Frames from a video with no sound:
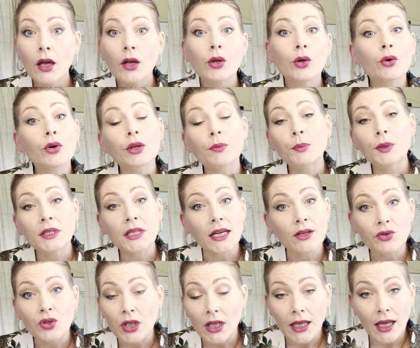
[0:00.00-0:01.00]
you could
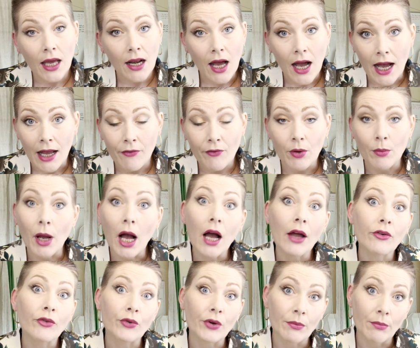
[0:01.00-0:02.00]
potentially get high from
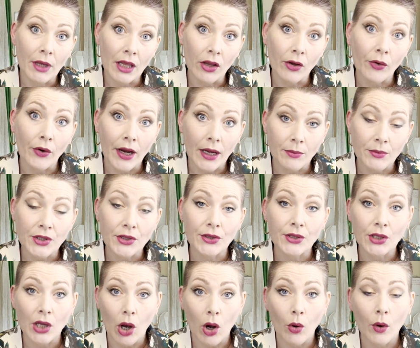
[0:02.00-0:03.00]
100 milligrams or
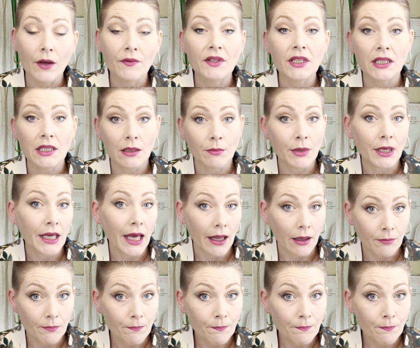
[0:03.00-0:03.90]
so of CBN.